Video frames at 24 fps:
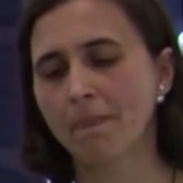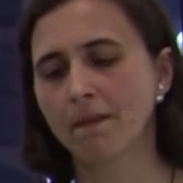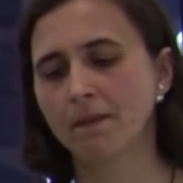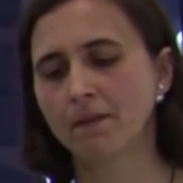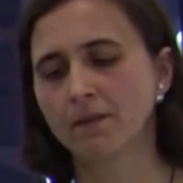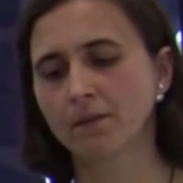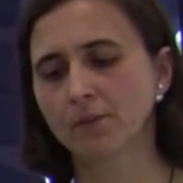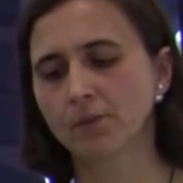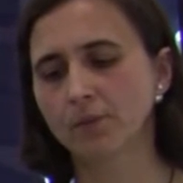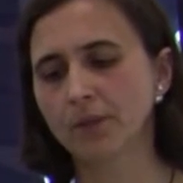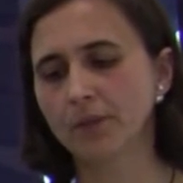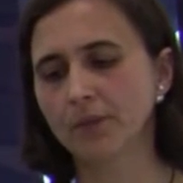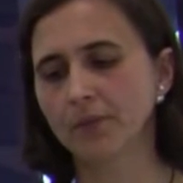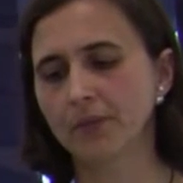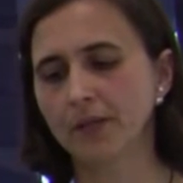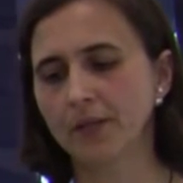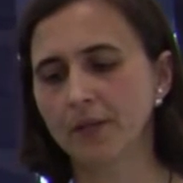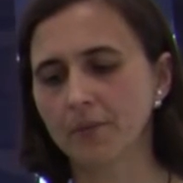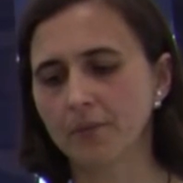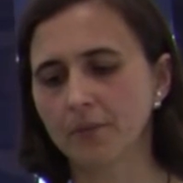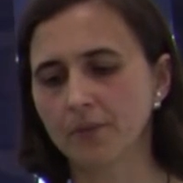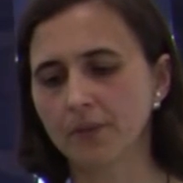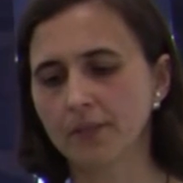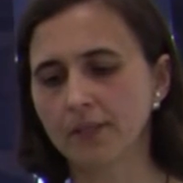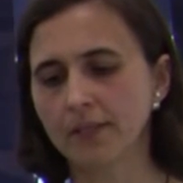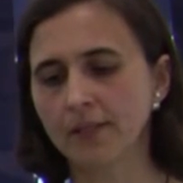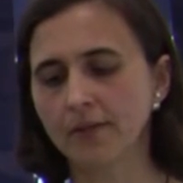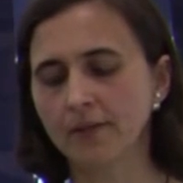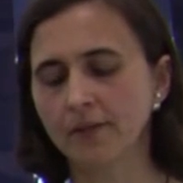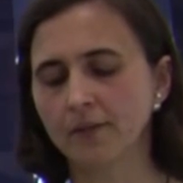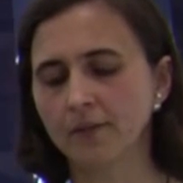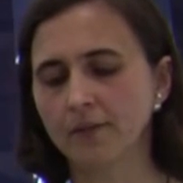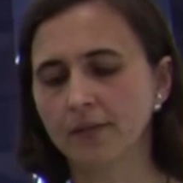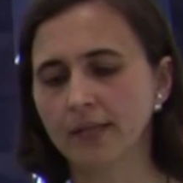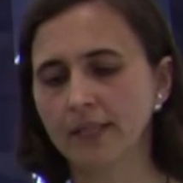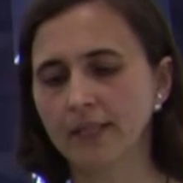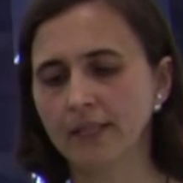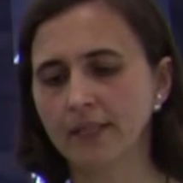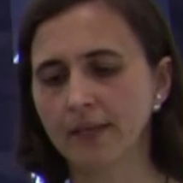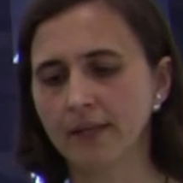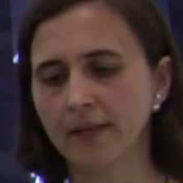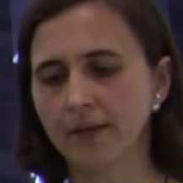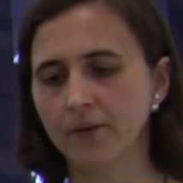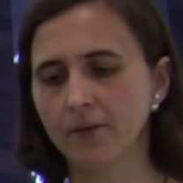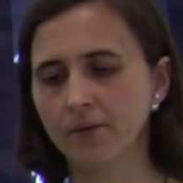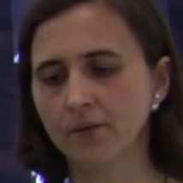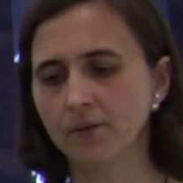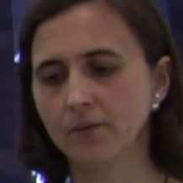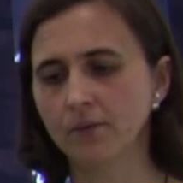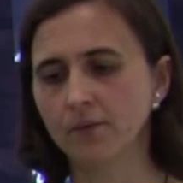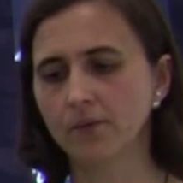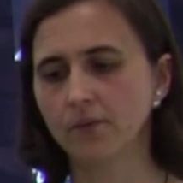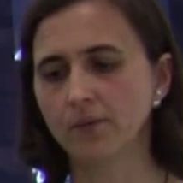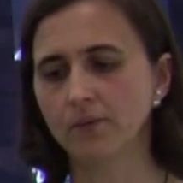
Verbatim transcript: So what we are working on right now,